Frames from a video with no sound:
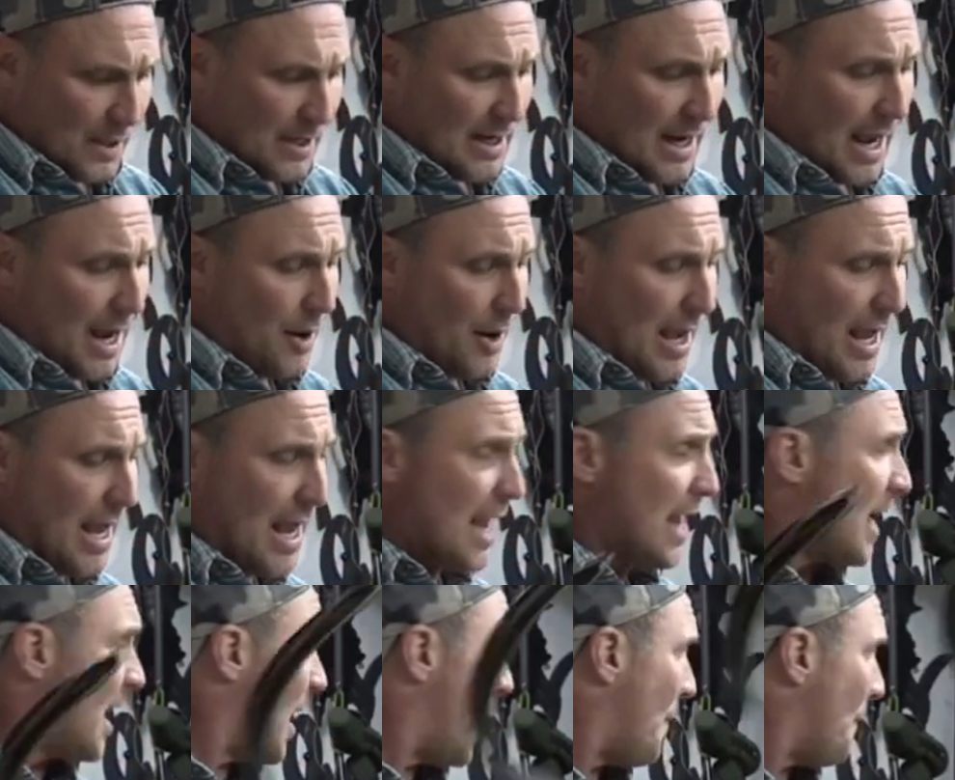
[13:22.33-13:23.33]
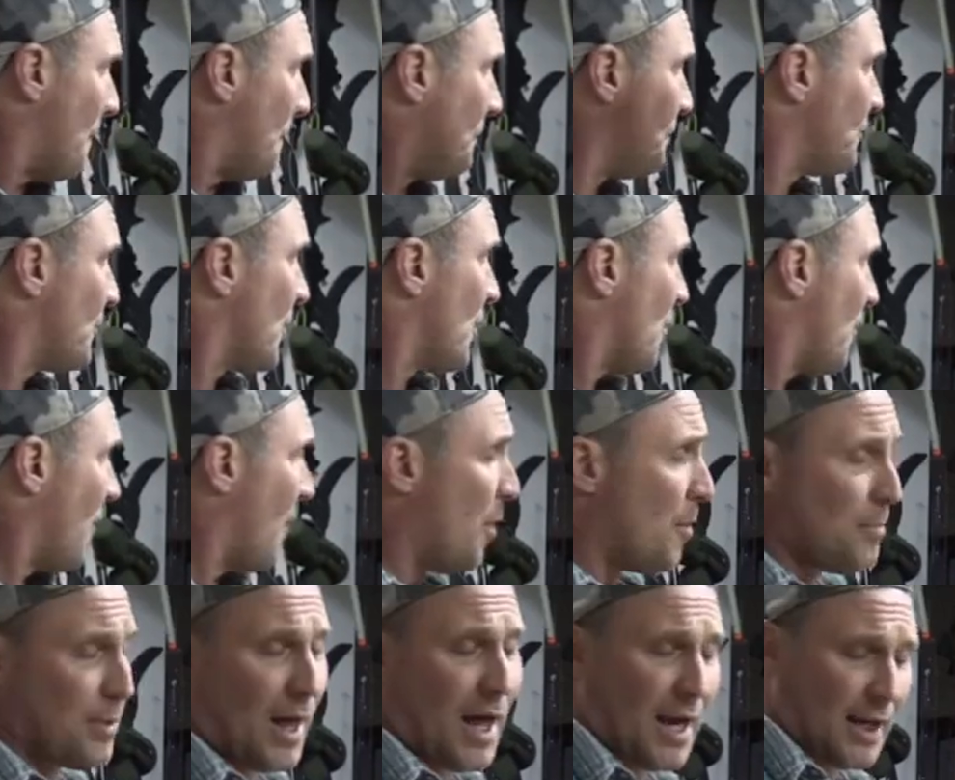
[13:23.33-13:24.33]
Now, a um,
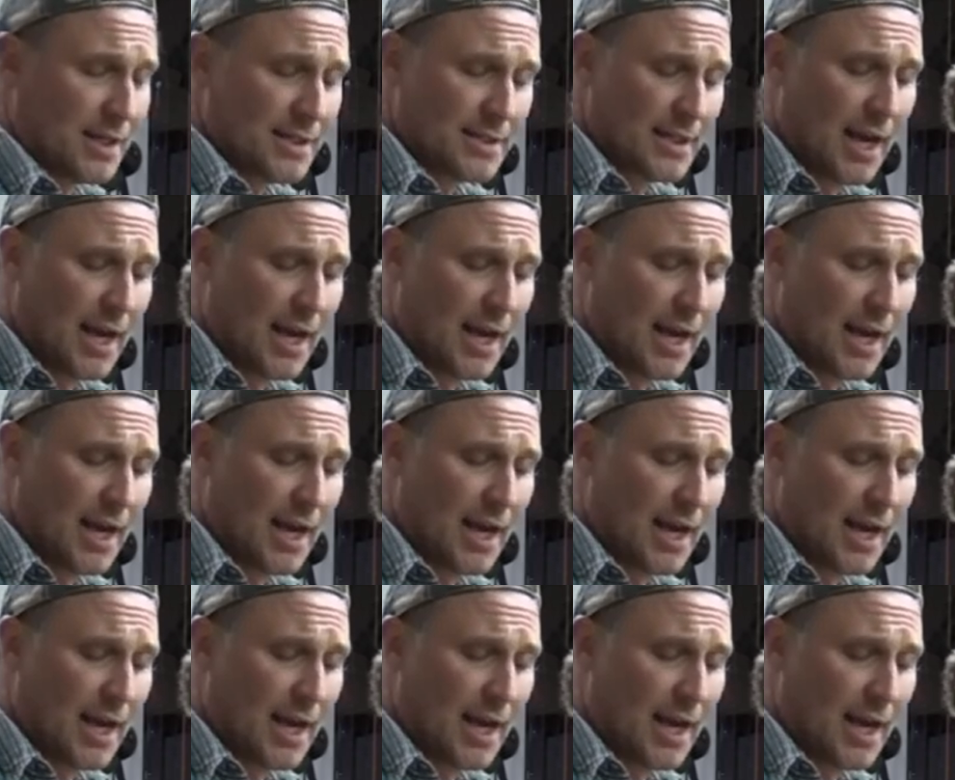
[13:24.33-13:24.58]
foam block is